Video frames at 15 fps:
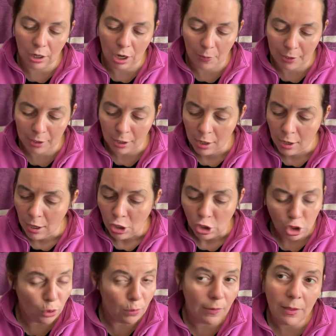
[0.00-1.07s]
going.
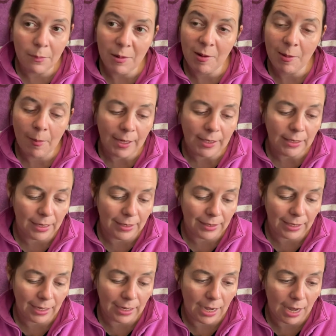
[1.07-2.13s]
2 of them are in my
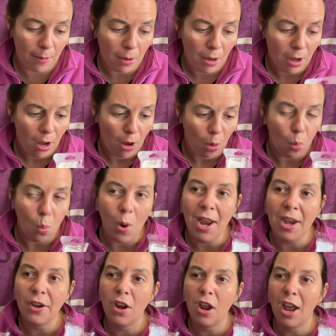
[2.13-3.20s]
Scentsy club.
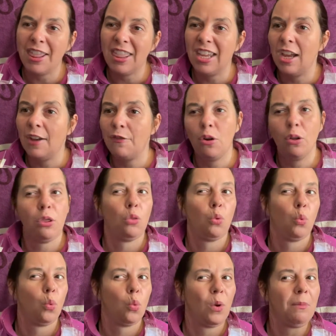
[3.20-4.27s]
1, I think I've got
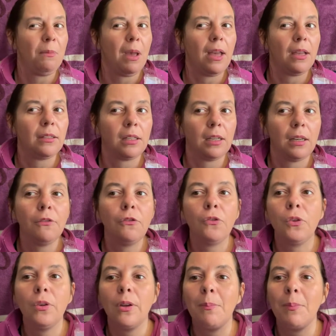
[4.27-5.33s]
3 bars
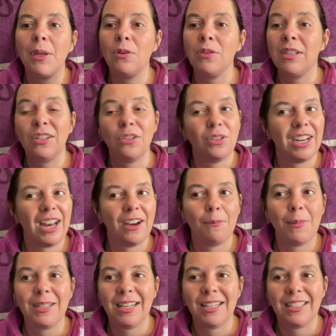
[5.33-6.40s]
left, because I took it out of my
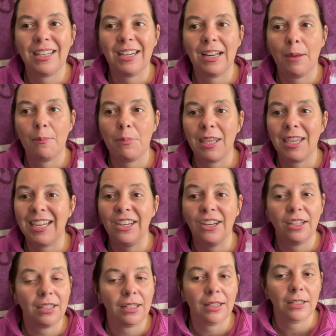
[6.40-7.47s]
Scentsy club thinking I
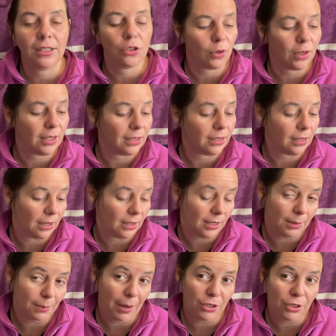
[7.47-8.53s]
didn't enjoy the scent
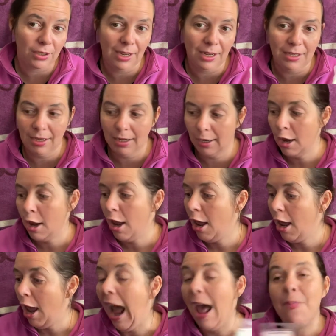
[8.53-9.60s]
as much as I did.
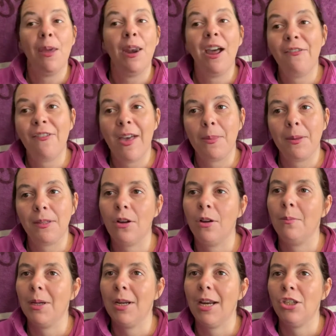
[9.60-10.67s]
And then I found this
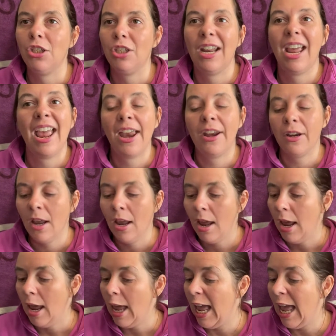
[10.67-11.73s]
combination and
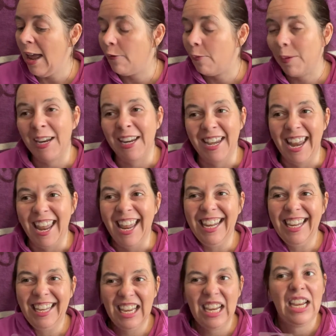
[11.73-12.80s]
have been
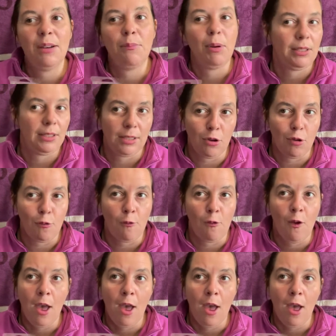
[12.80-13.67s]
kicking myself